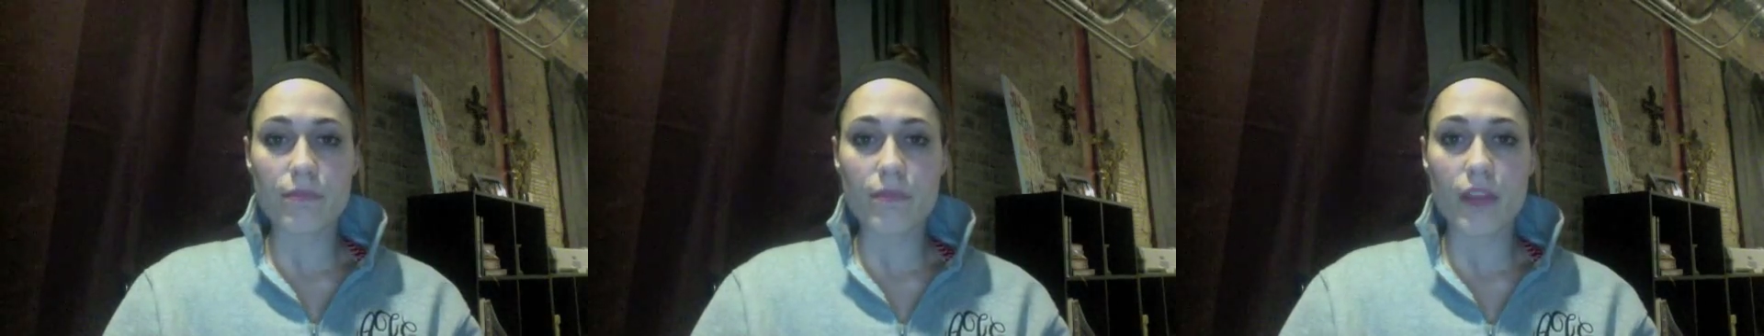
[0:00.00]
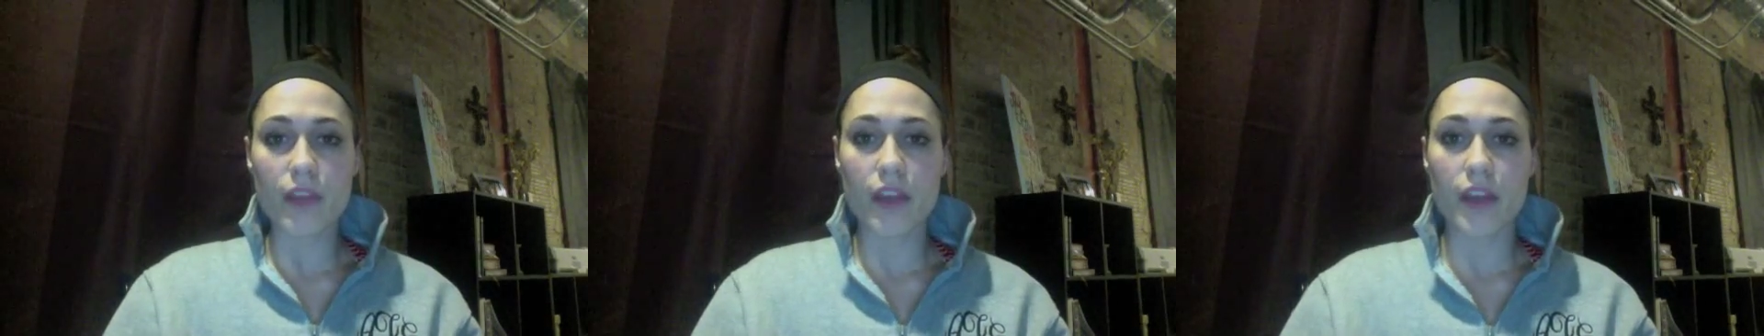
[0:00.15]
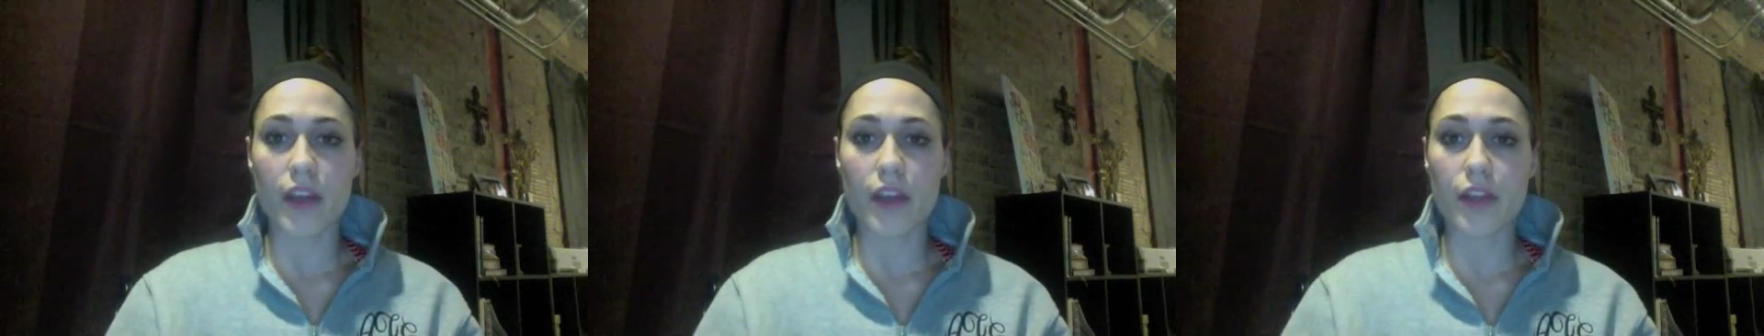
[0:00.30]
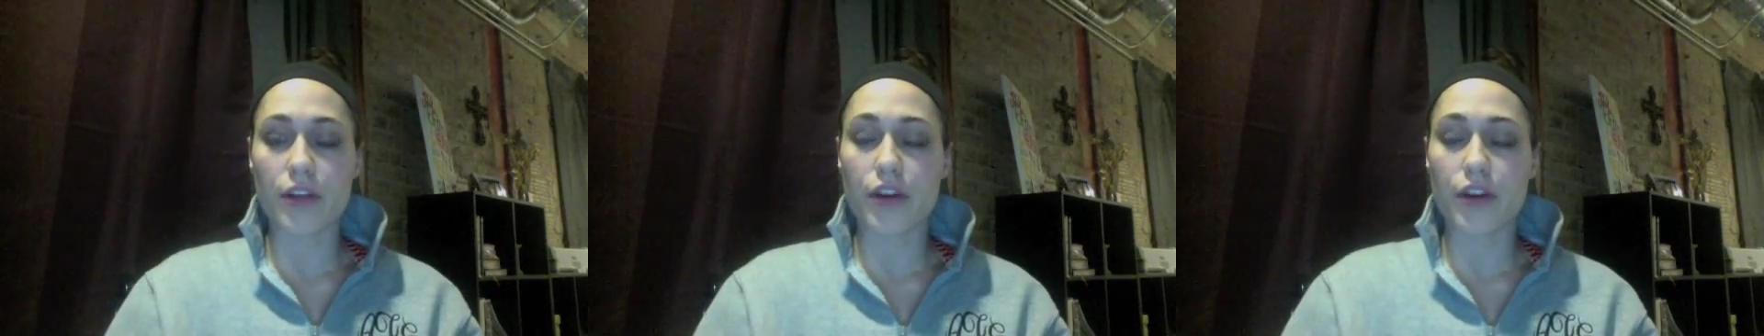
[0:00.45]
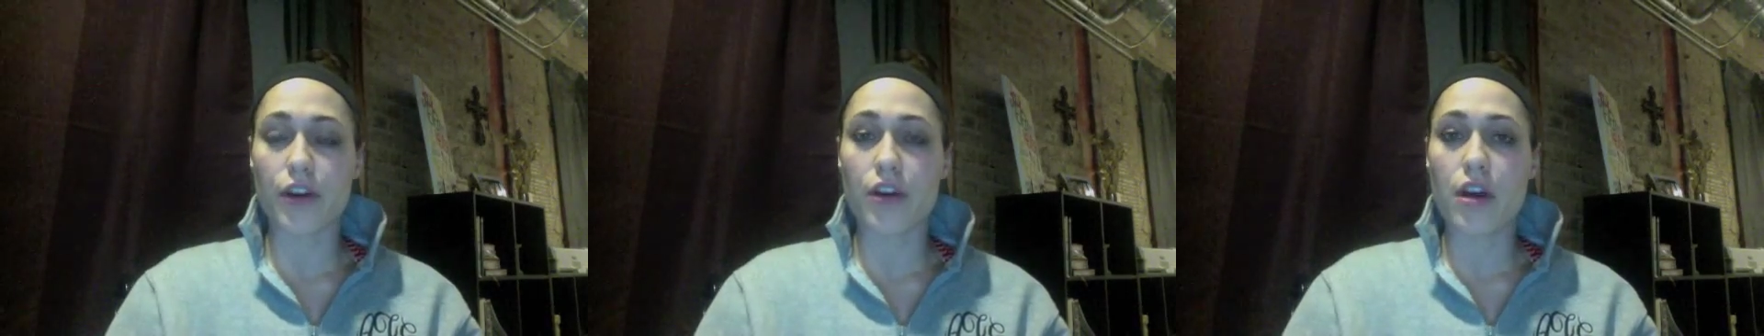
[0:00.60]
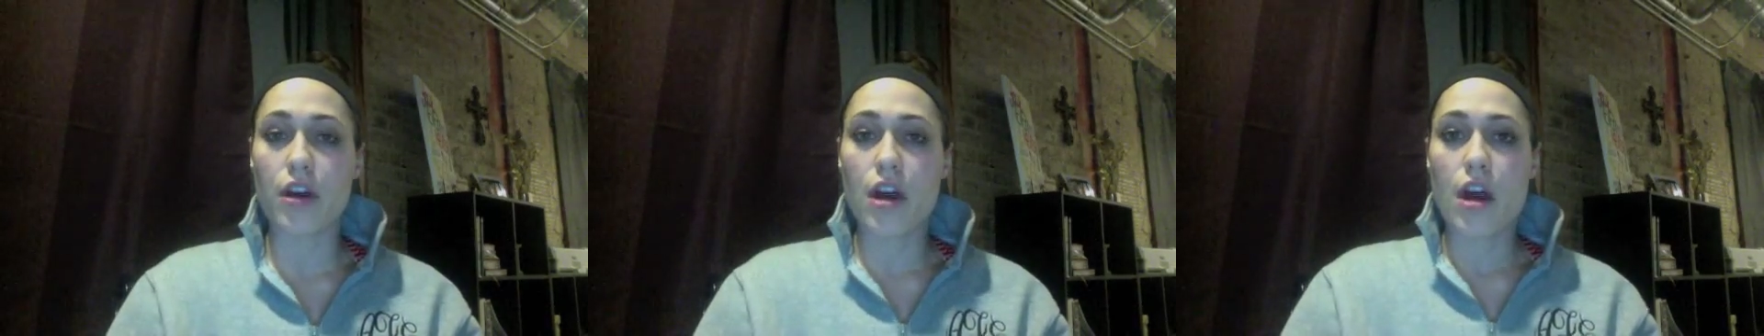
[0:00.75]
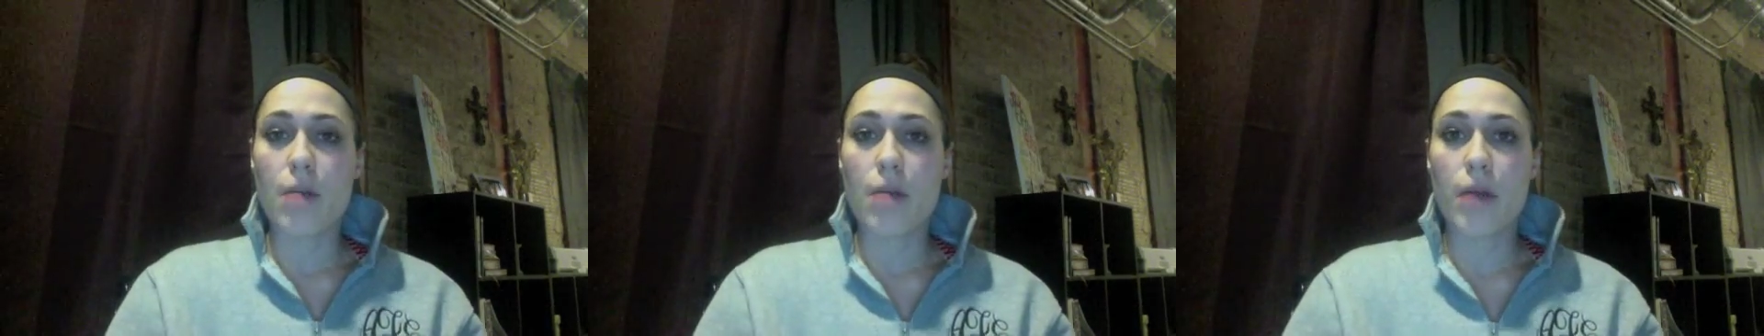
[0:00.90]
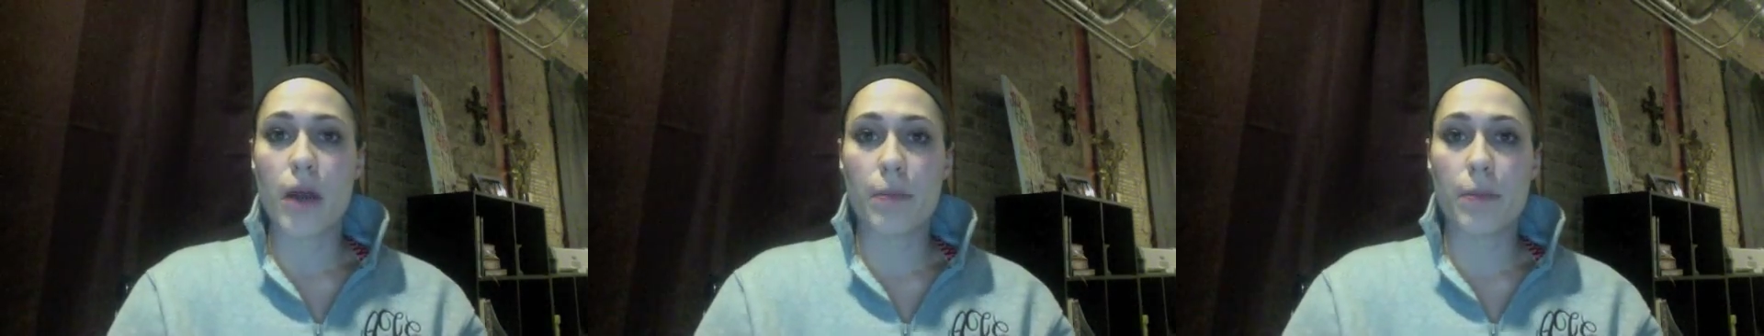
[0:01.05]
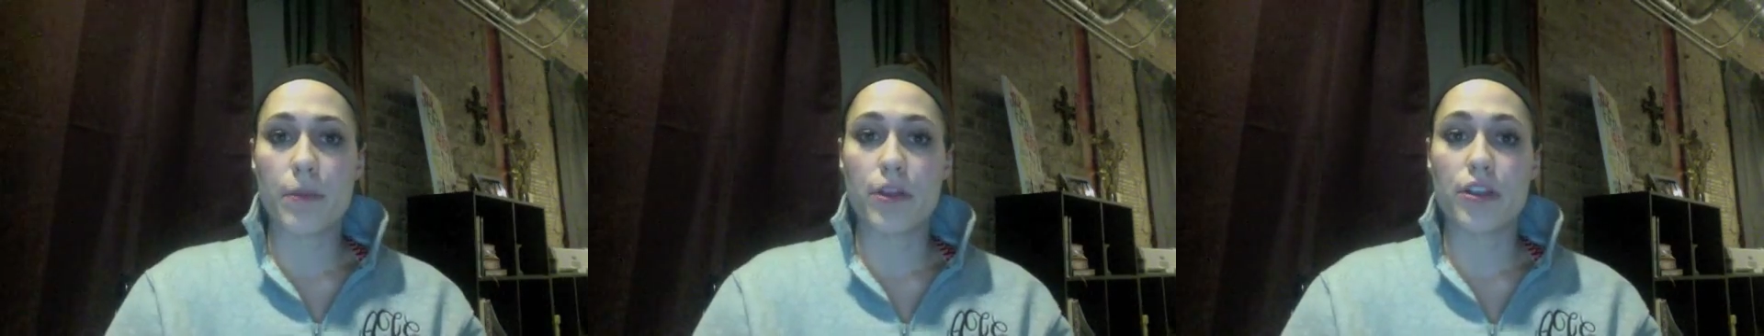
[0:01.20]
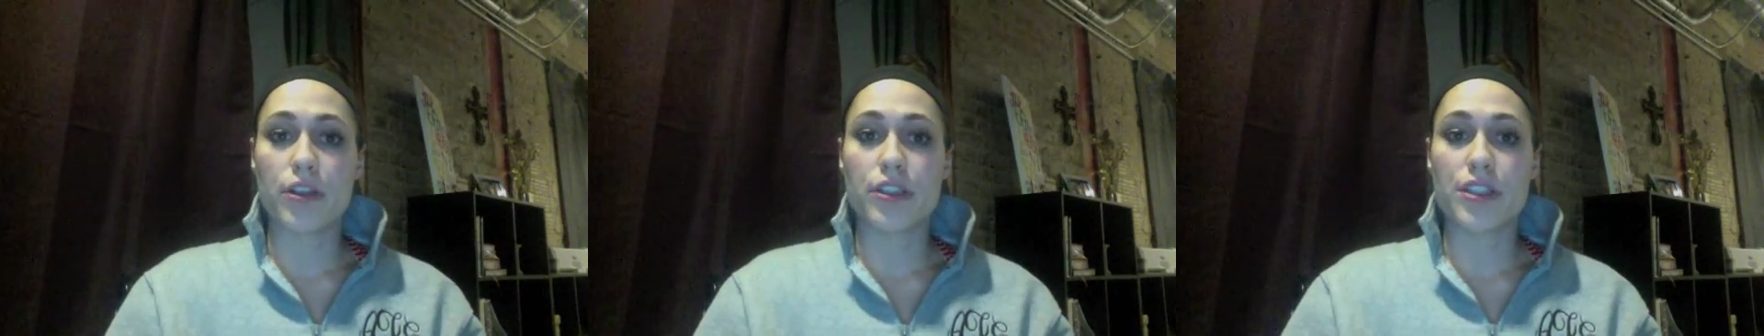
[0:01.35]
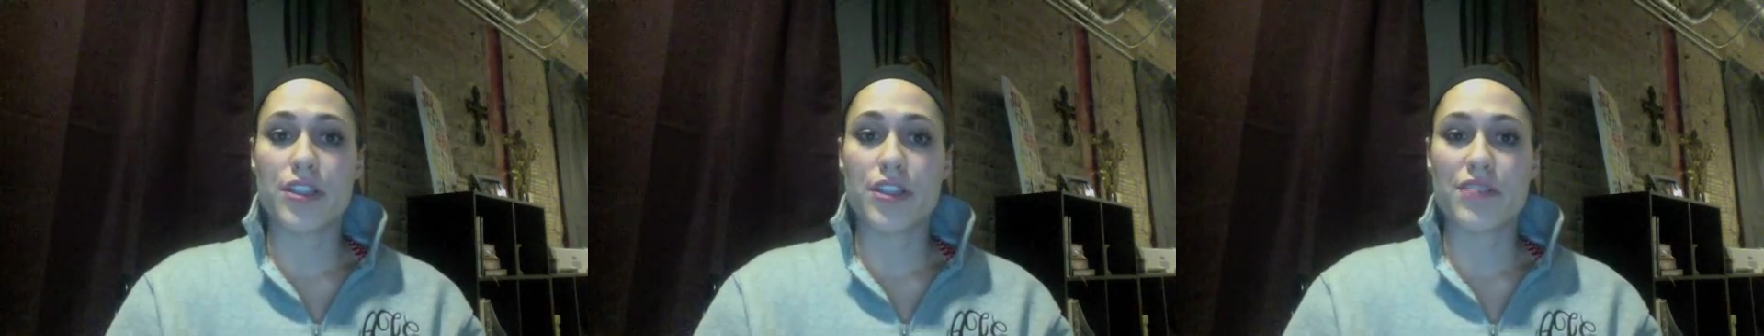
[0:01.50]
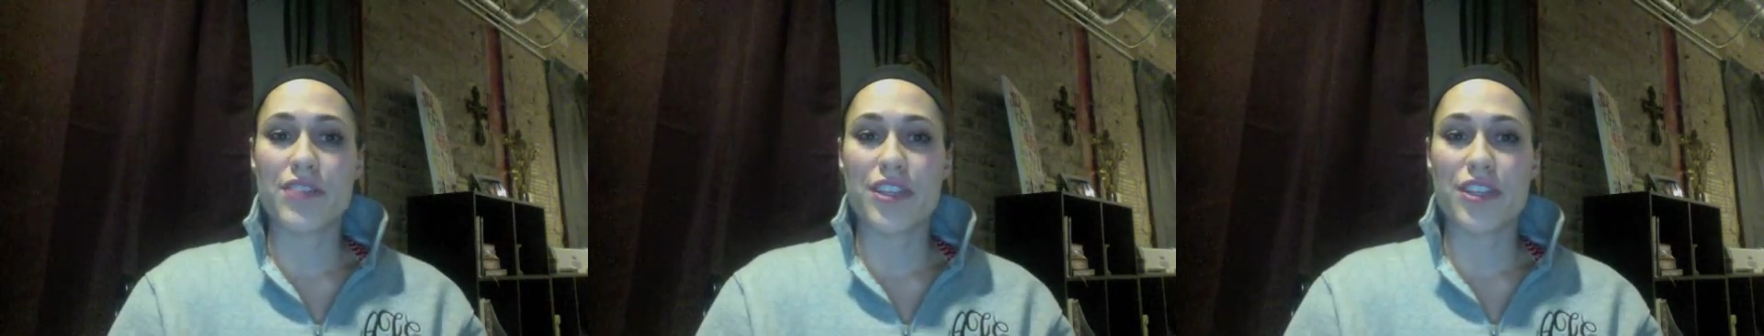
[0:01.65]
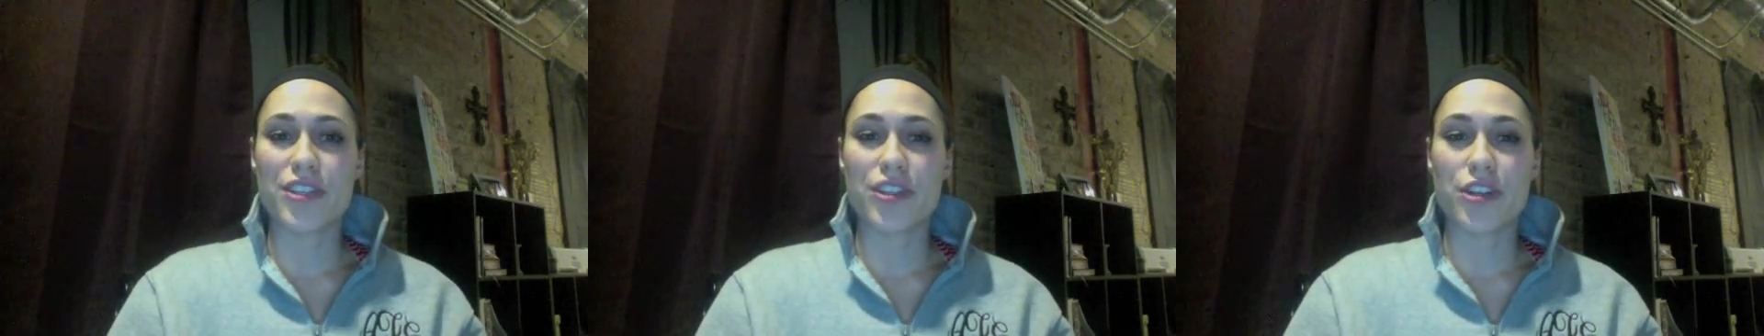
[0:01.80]
Another popular
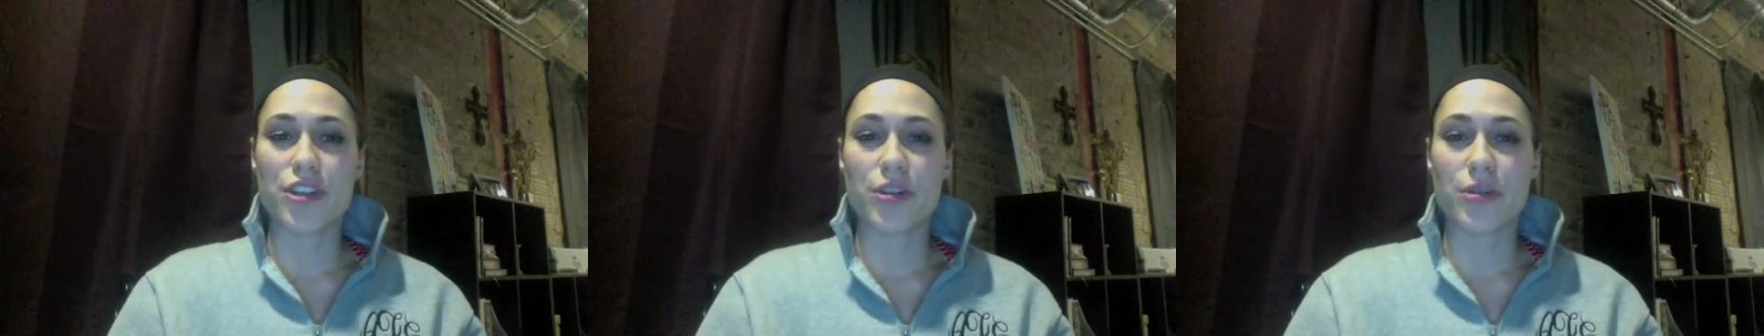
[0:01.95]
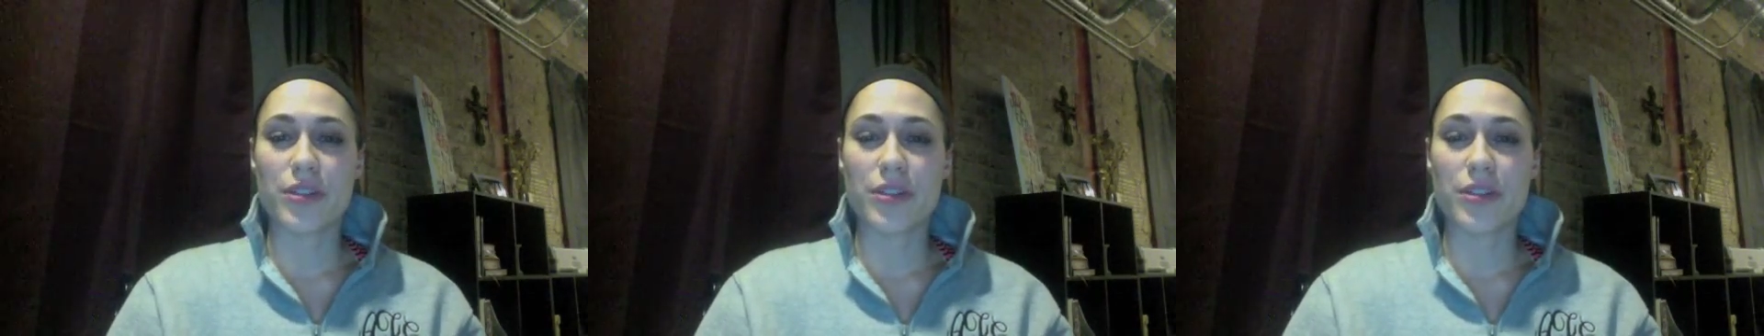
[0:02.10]
TV show